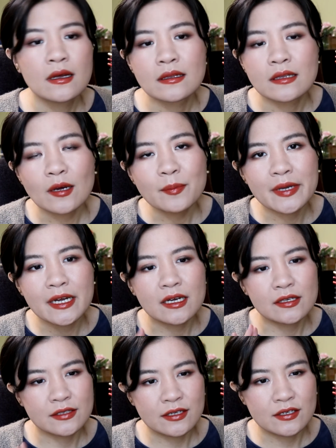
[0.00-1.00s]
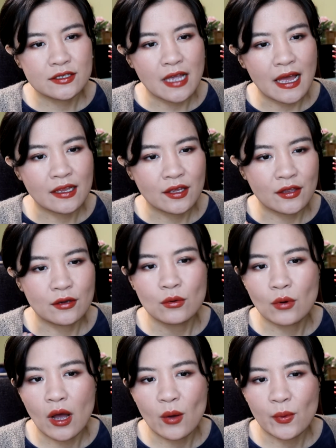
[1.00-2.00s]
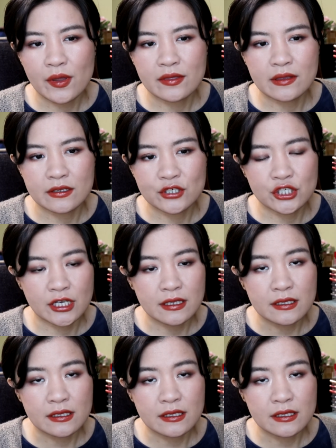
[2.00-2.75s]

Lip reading: Not because there's anything wrong with this shade.